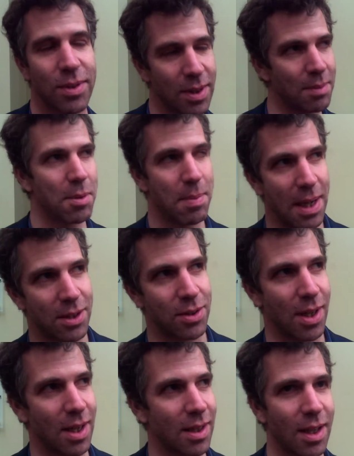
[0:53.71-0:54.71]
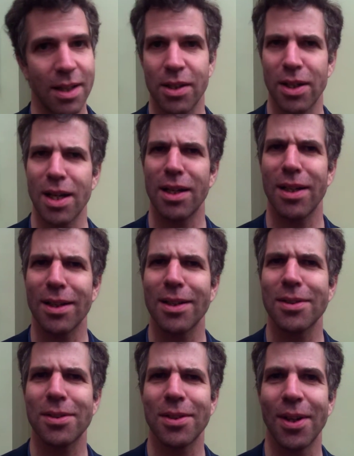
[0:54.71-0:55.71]
Let me backtrack. You're editing
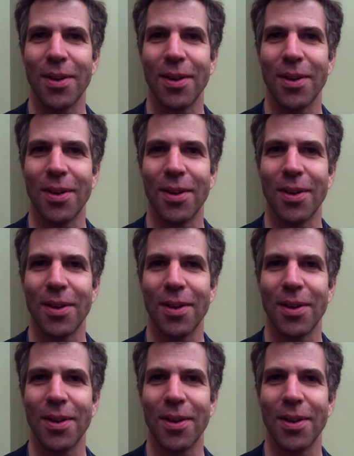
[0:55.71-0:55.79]
this or no?